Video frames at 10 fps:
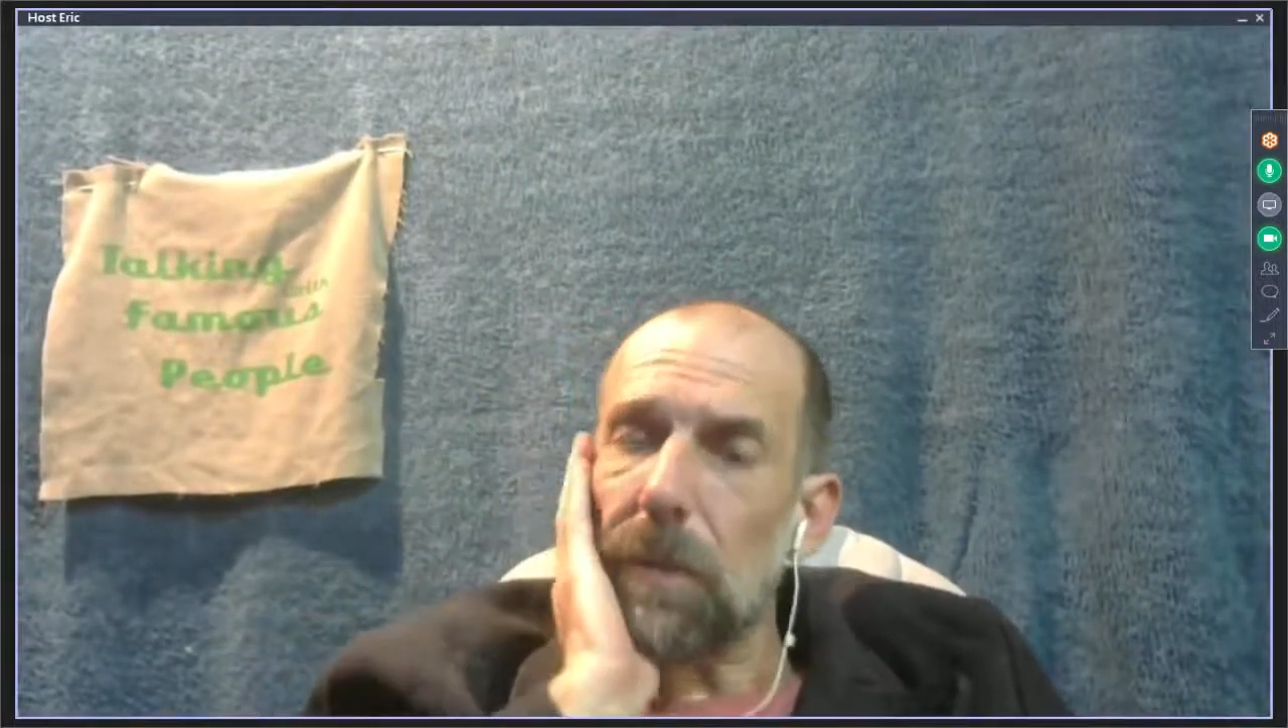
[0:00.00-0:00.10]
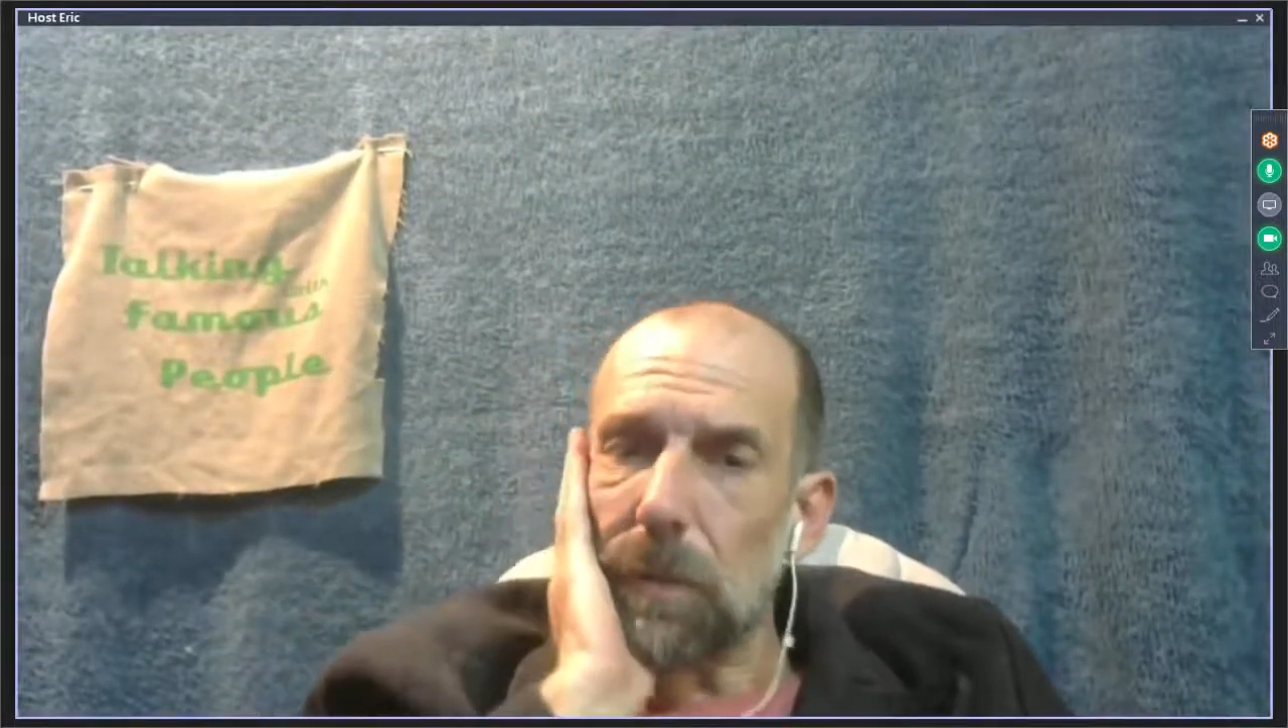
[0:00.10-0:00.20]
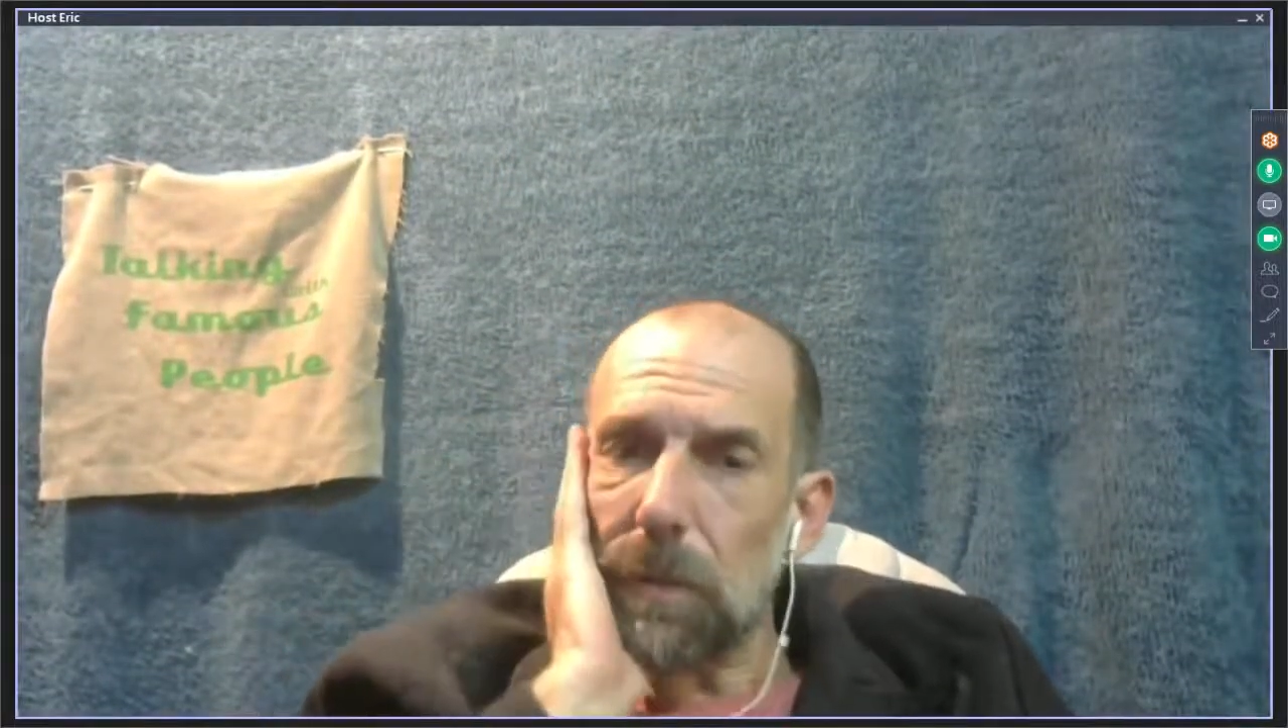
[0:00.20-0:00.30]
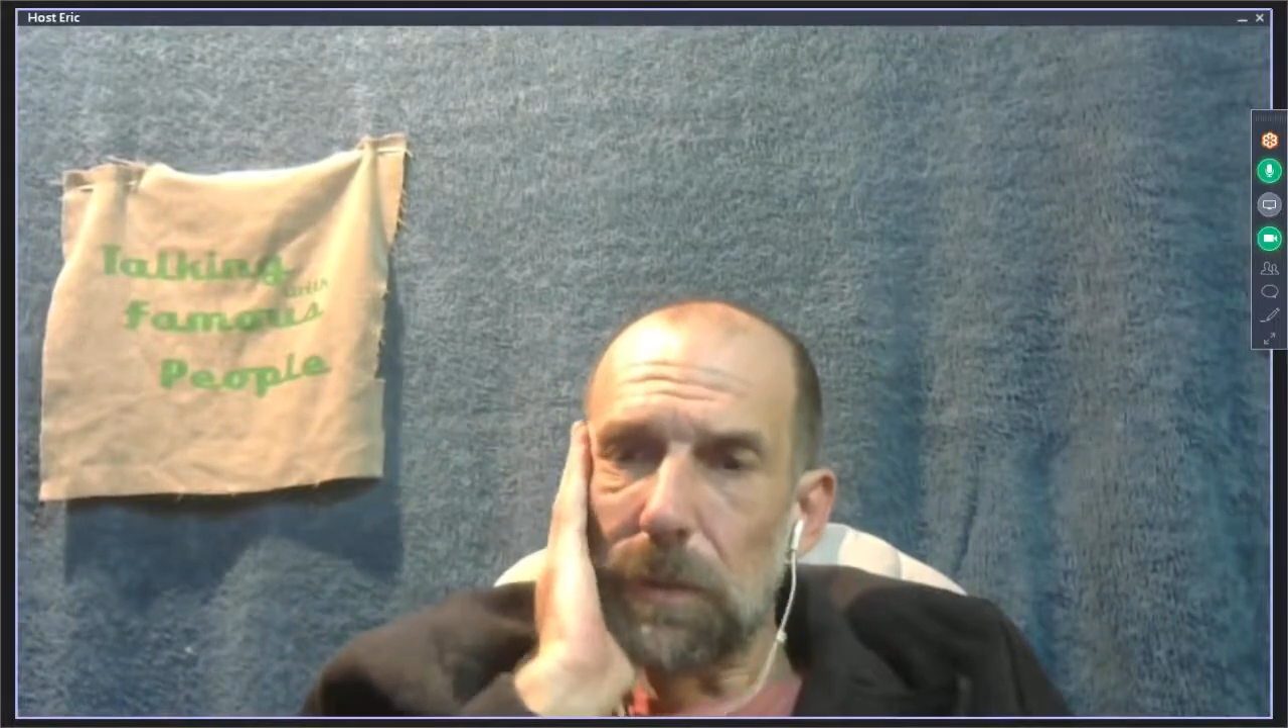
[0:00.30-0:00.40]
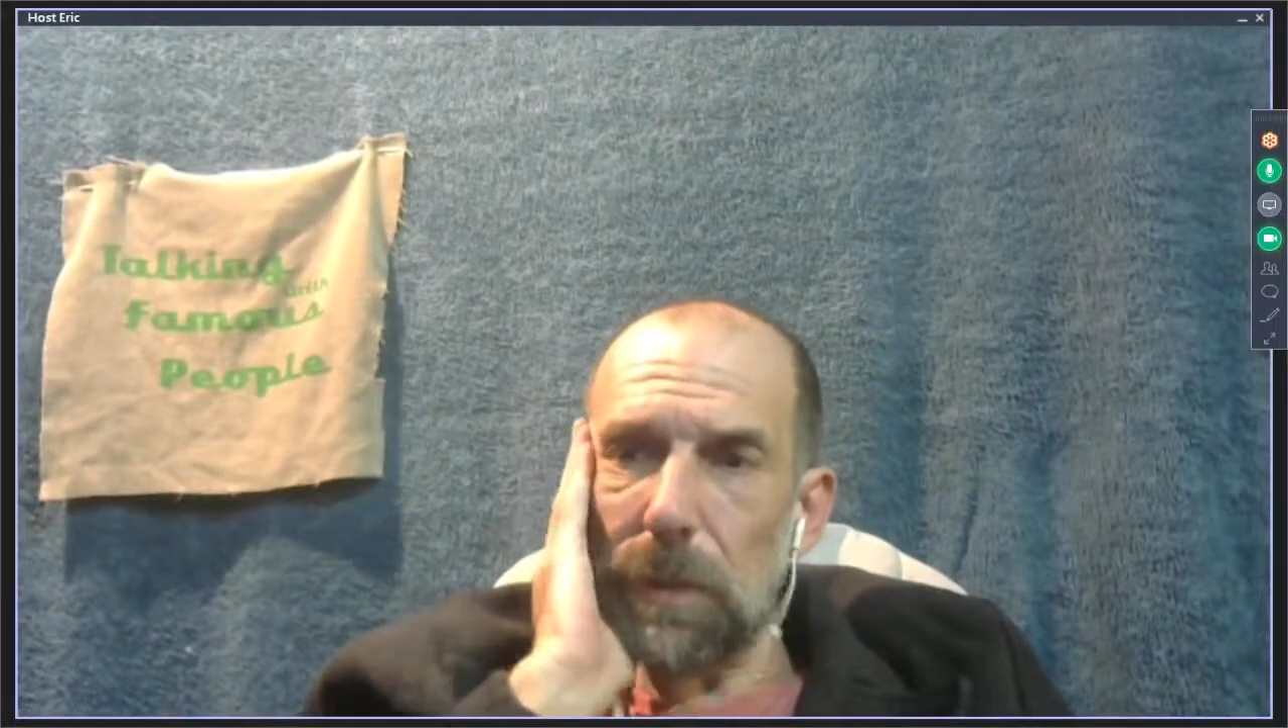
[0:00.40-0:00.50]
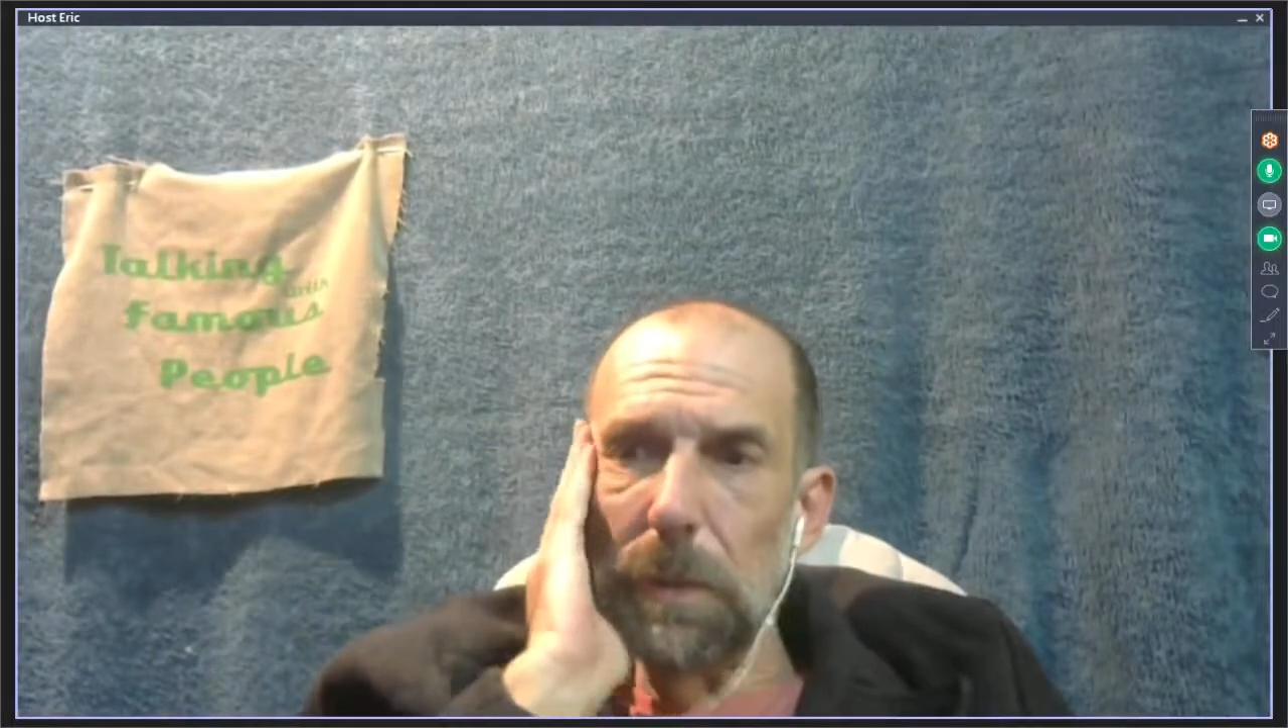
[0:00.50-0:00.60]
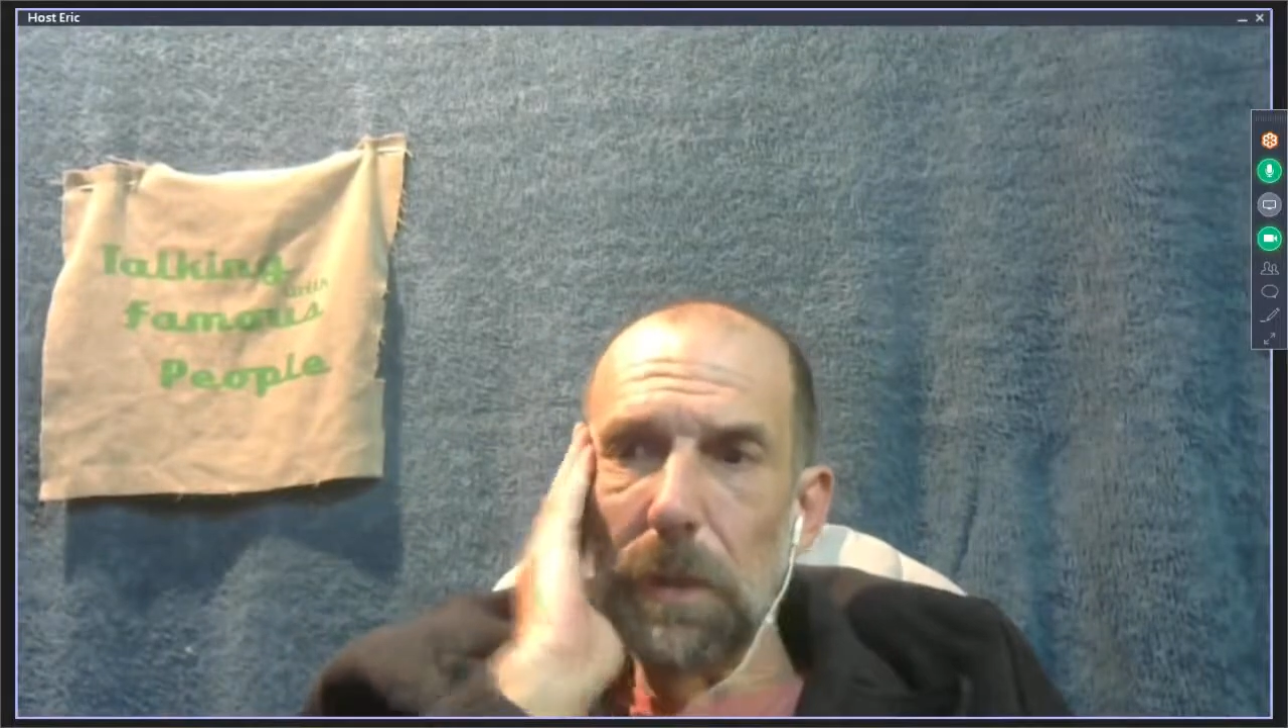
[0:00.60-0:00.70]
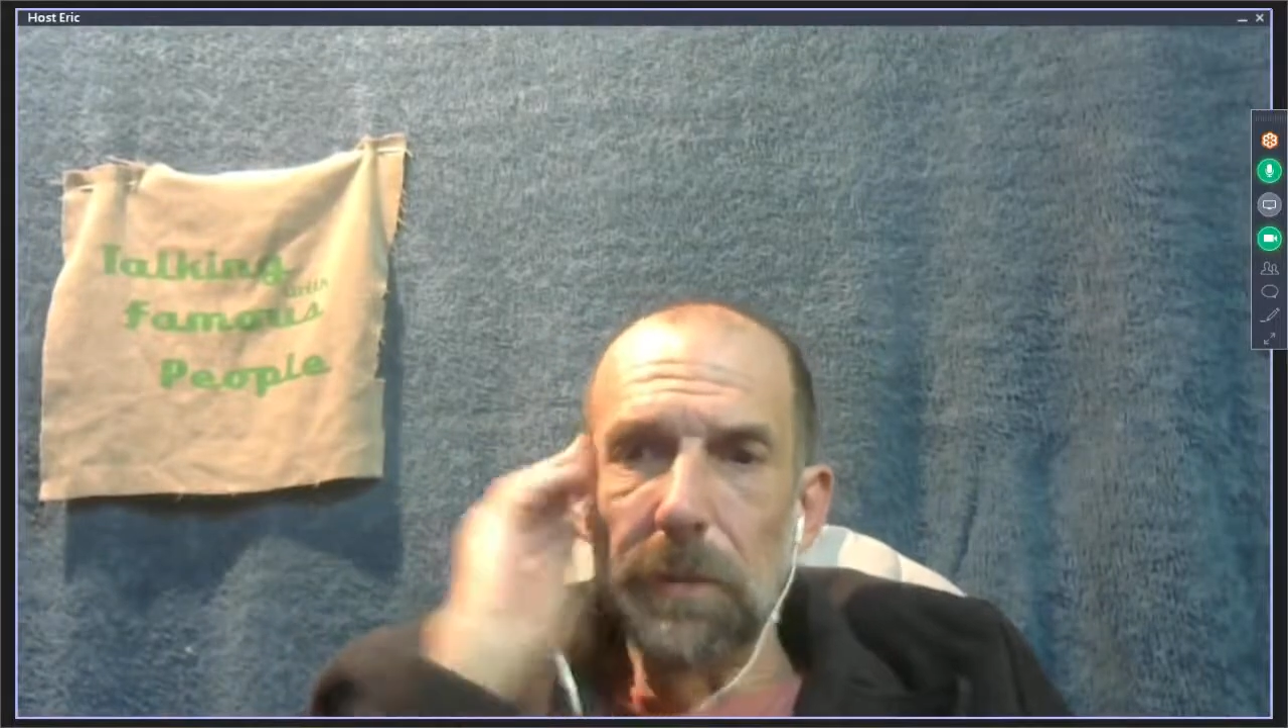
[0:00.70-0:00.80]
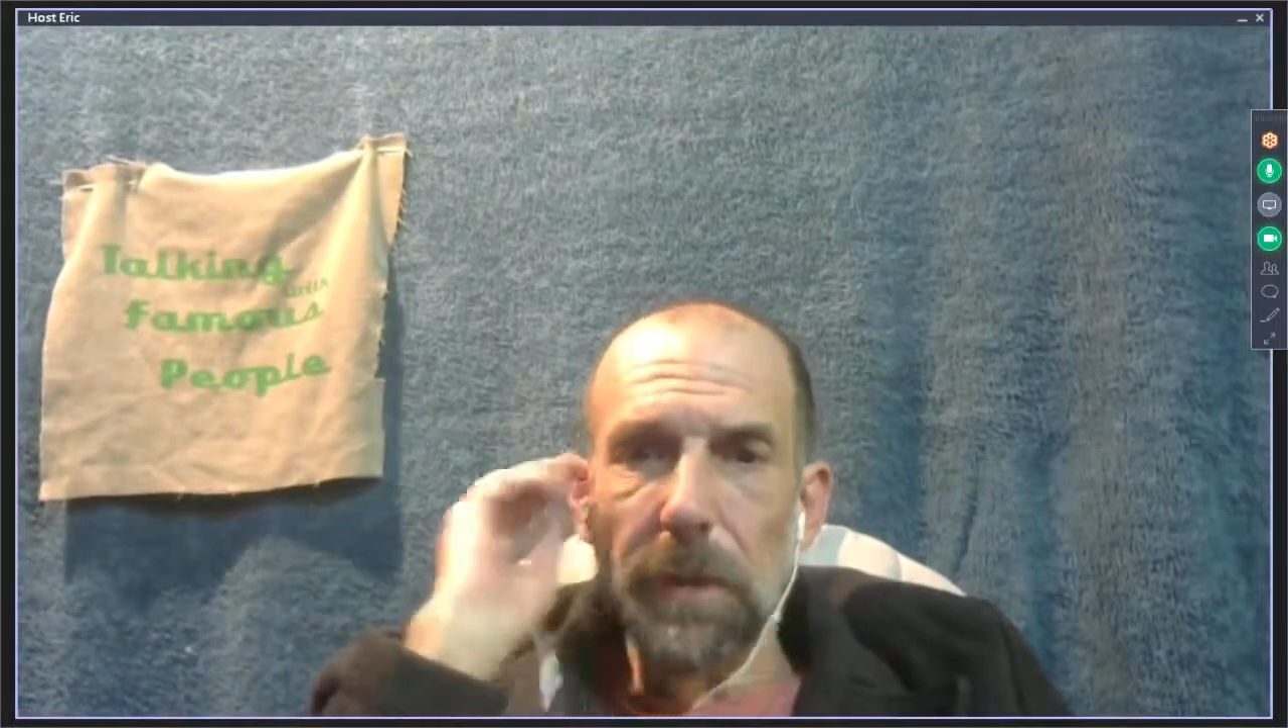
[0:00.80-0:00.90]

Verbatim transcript: also a duty-based